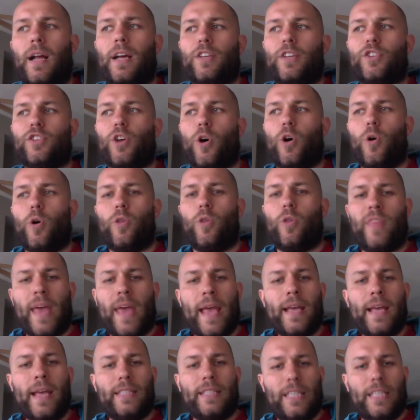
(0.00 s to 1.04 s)
So
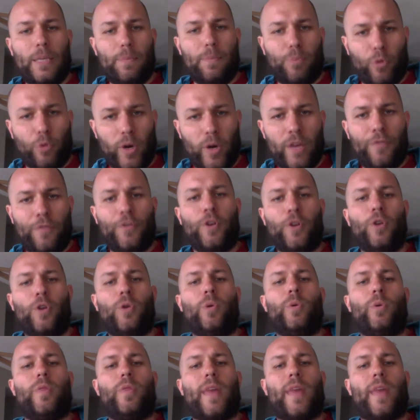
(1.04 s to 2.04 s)
they debrief you.